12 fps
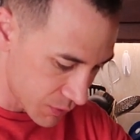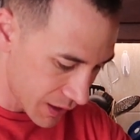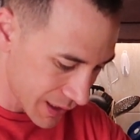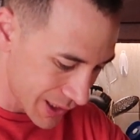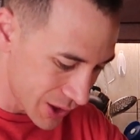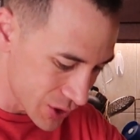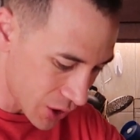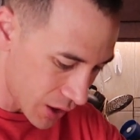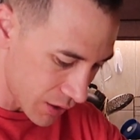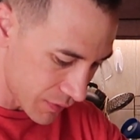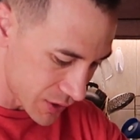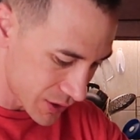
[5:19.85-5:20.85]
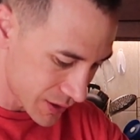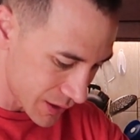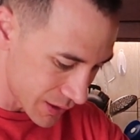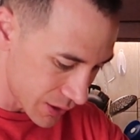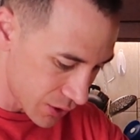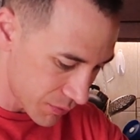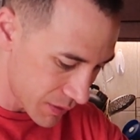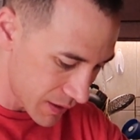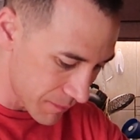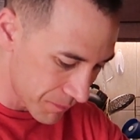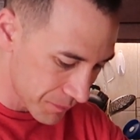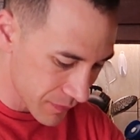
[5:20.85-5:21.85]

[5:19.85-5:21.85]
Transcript: We're not gonna use all of it, just a little bit.